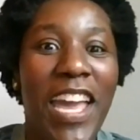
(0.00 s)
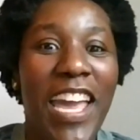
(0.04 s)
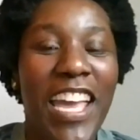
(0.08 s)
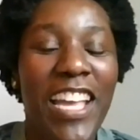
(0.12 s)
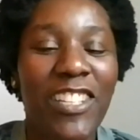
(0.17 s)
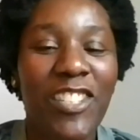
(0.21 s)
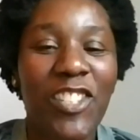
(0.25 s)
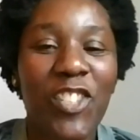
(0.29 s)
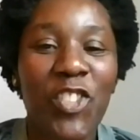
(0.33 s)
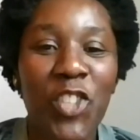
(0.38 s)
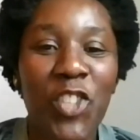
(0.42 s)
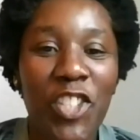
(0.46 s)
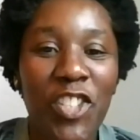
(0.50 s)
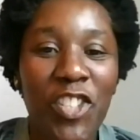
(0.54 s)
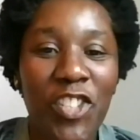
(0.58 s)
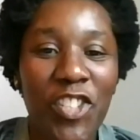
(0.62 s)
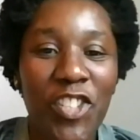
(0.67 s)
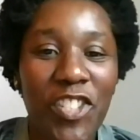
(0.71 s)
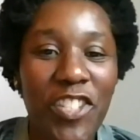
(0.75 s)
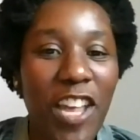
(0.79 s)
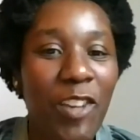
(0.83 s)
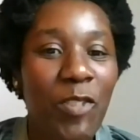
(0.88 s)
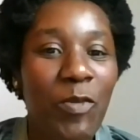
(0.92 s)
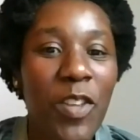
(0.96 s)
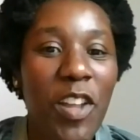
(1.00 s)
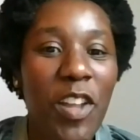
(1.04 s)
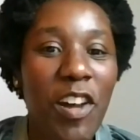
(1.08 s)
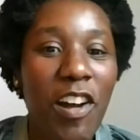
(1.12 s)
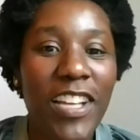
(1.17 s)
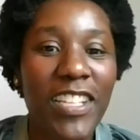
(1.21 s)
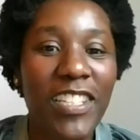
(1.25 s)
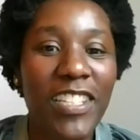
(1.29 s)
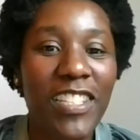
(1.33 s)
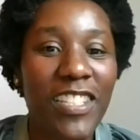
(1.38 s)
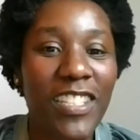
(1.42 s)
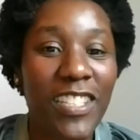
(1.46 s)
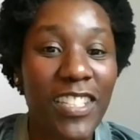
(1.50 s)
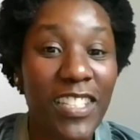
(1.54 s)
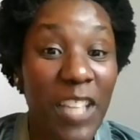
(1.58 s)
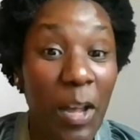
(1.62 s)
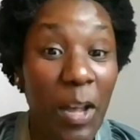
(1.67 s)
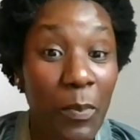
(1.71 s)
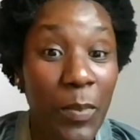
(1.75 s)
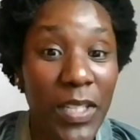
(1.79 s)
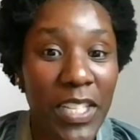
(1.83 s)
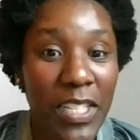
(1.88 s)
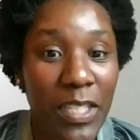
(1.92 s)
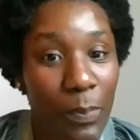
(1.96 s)
It's just so nice that
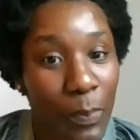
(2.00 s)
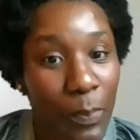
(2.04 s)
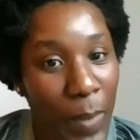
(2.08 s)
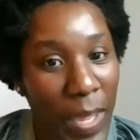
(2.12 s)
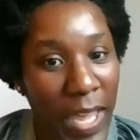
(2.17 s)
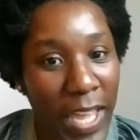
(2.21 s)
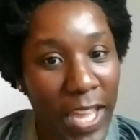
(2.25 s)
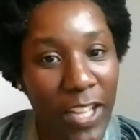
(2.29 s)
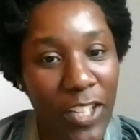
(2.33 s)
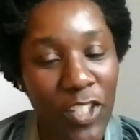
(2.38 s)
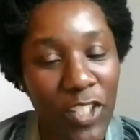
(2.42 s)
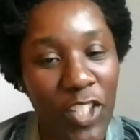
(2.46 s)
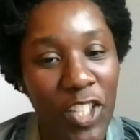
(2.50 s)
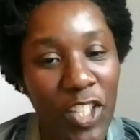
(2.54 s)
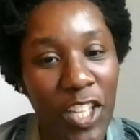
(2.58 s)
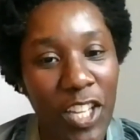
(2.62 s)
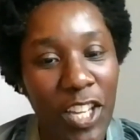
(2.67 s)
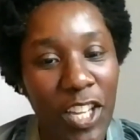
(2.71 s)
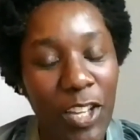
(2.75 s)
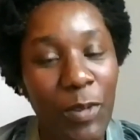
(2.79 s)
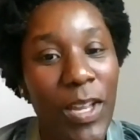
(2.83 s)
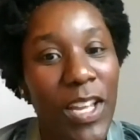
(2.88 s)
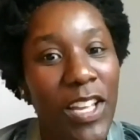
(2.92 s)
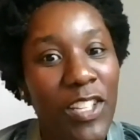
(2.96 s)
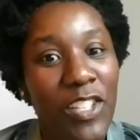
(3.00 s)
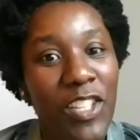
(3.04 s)
somebody's picked you.